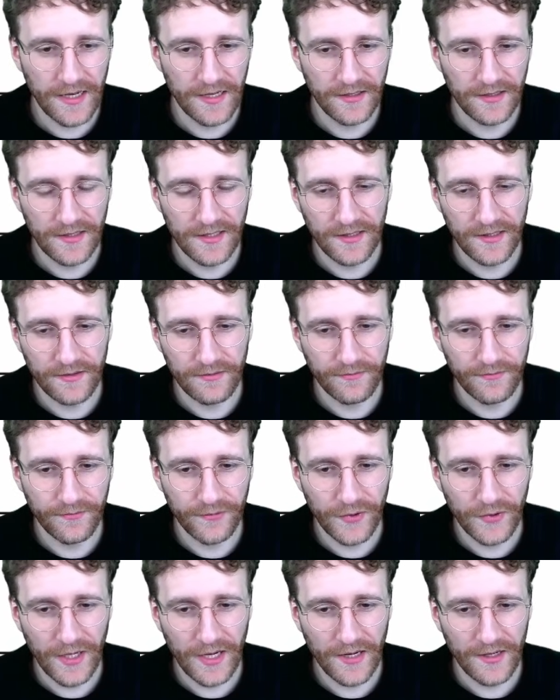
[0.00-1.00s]
And then
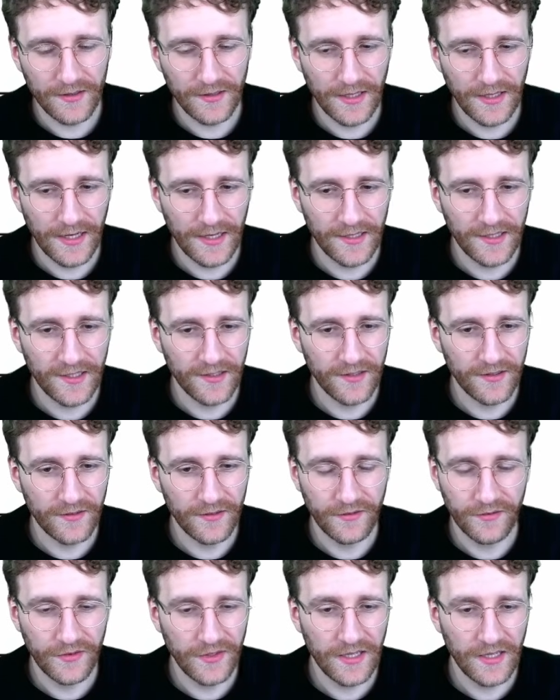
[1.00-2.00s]
we are kind of,
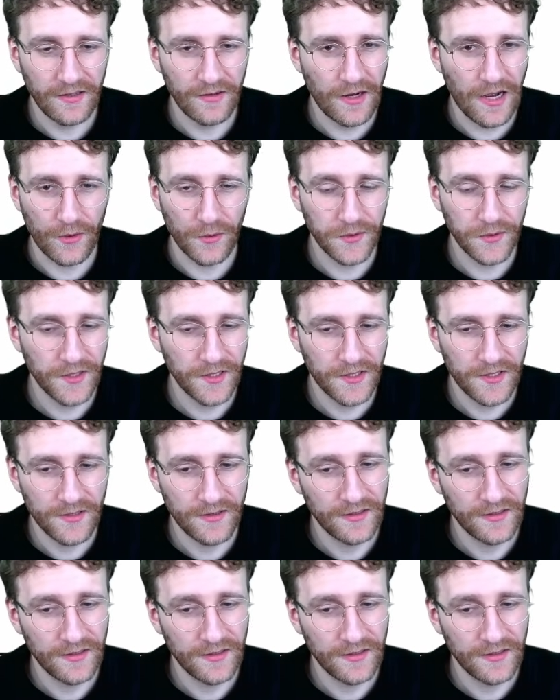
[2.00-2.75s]
if they out it,